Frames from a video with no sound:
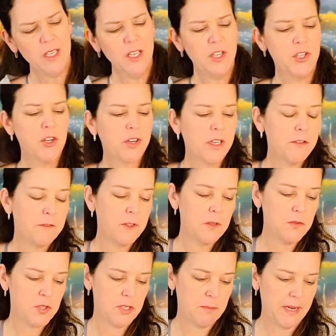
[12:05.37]
You're
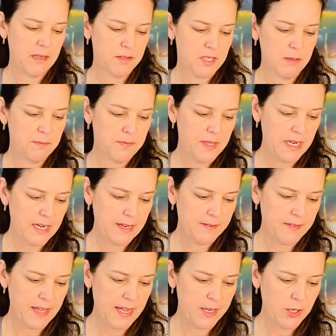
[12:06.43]
confused about something
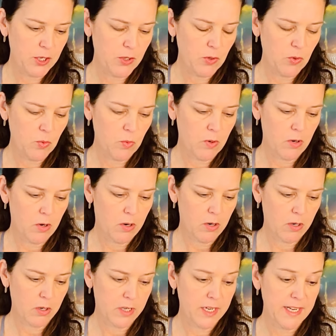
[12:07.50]
that you
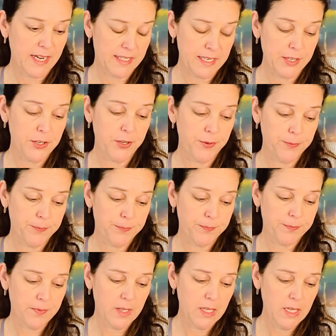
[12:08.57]
are connecting to.
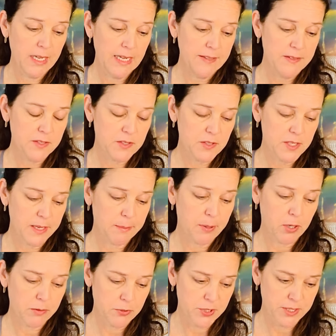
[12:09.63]
This is a
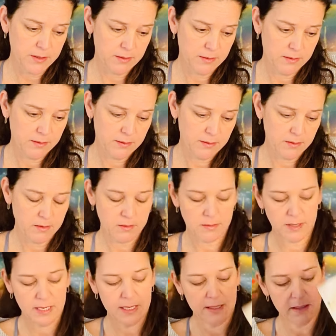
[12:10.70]
person,
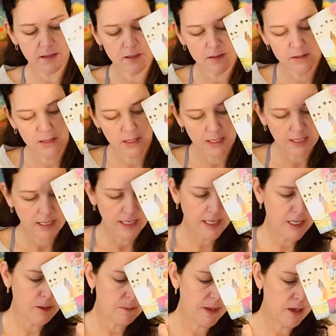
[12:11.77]
right? And
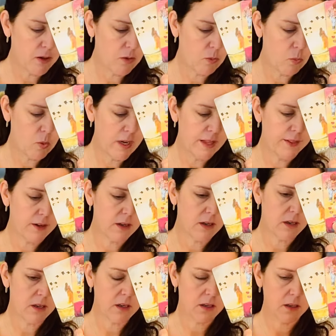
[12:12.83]
about
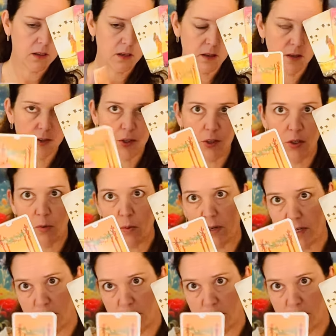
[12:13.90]
whether you want to